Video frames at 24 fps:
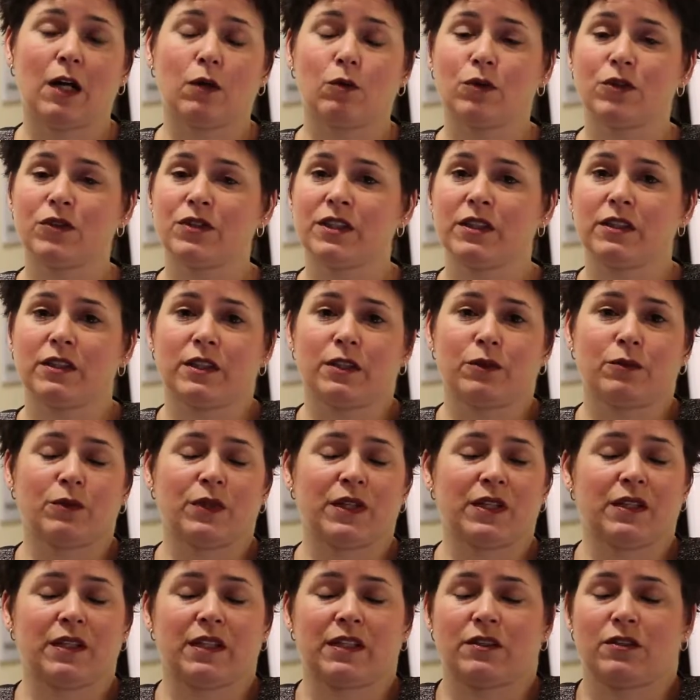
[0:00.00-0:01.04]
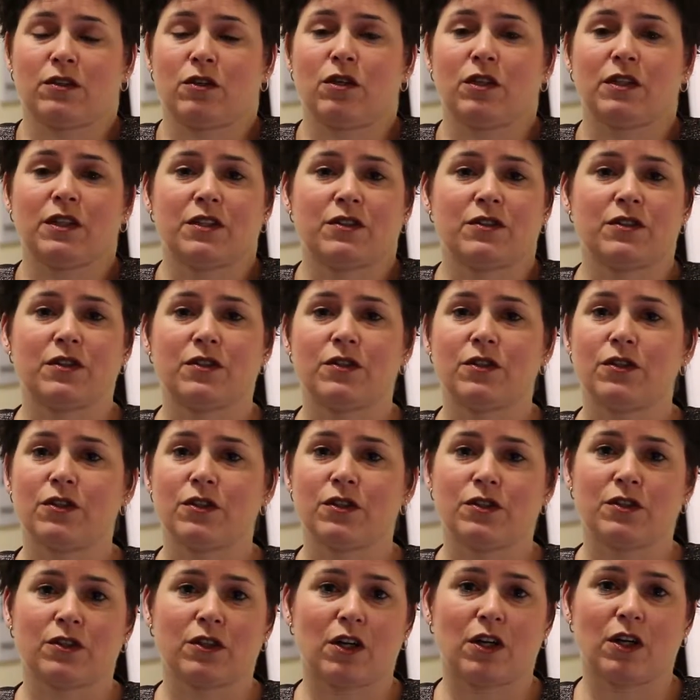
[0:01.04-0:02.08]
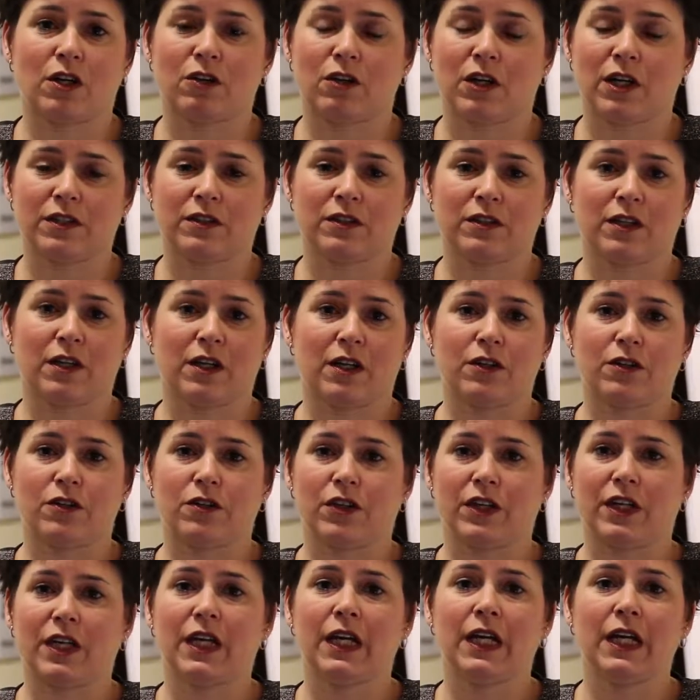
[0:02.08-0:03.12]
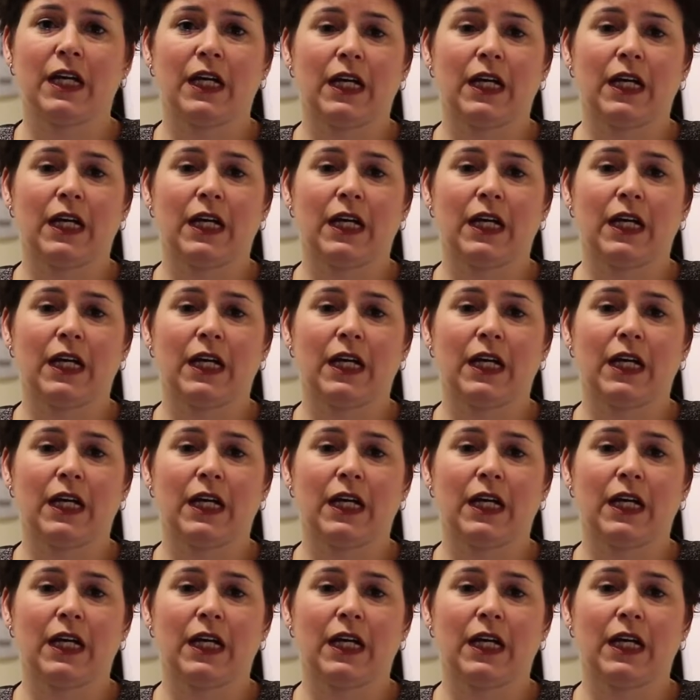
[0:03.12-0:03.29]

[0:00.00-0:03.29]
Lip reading: We're dealing with, as all institutions are across the country,